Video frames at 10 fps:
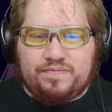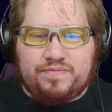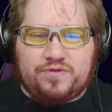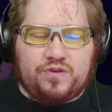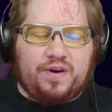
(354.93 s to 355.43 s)

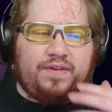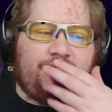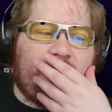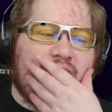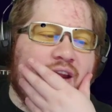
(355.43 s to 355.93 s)
joined the
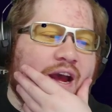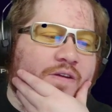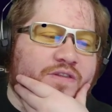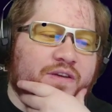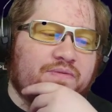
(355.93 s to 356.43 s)

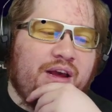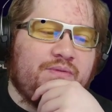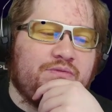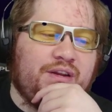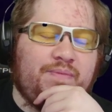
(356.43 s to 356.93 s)
49ers, that
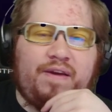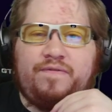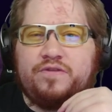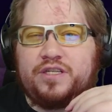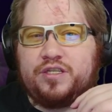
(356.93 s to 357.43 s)
was really my
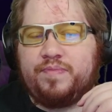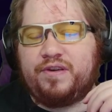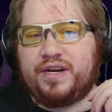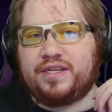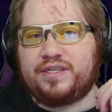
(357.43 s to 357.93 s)
first
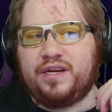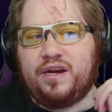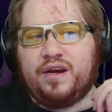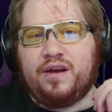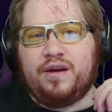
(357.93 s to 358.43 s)
experience
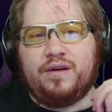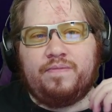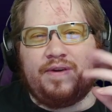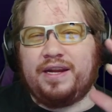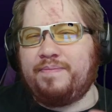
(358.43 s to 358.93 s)

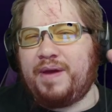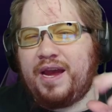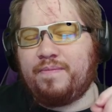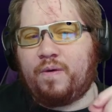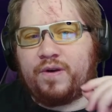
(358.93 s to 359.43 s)
really
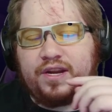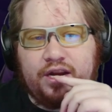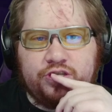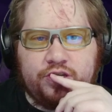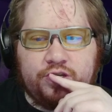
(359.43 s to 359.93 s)
paying more
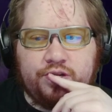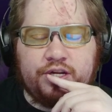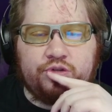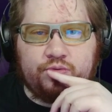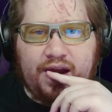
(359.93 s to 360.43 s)
attention to the
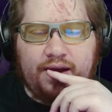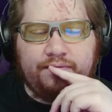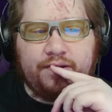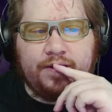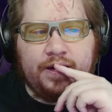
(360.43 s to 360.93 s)

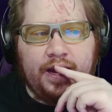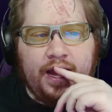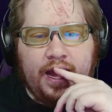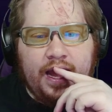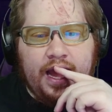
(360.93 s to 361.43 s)
draft.
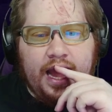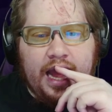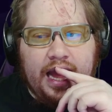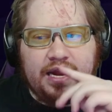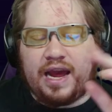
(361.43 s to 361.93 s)

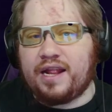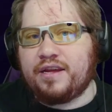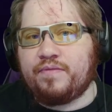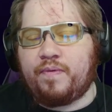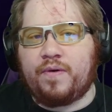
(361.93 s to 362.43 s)
And at
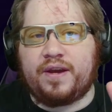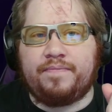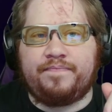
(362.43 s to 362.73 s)
this point,